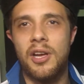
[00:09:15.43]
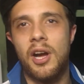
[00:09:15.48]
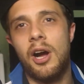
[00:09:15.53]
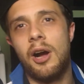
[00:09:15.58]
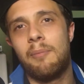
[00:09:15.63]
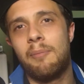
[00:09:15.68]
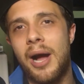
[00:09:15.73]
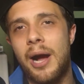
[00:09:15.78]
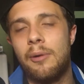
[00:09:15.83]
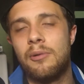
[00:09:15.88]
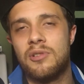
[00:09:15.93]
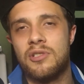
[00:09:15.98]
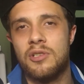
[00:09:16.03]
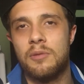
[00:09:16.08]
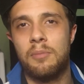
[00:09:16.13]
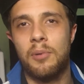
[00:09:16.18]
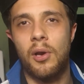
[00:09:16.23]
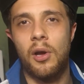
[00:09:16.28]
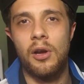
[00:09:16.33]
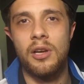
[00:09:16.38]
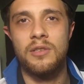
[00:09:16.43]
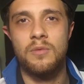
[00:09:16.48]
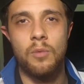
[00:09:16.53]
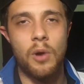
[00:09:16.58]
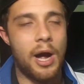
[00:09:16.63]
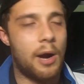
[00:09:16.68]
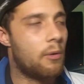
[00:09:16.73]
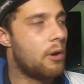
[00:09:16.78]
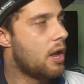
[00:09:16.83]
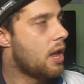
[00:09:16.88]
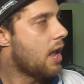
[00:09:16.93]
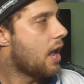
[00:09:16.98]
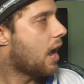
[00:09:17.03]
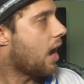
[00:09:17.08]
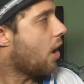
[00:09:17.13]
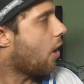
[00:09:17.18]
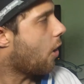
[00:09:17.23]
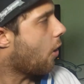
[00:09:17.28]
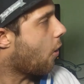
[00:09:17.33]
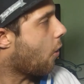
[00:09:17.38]
up power supply as well.
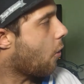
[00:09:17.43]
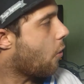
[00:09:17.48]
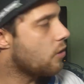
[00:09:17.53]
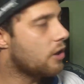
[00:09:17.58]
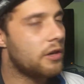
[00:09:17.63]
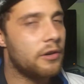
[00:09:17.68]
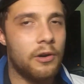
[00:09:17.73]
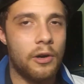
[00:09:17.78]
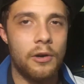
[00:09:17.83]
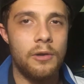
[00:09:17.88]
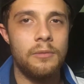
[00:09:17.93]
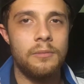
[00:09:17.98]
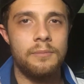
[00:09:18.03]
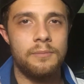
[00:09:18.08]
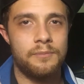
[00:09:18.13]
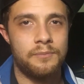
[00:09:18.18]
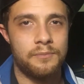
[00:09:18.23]
All in all,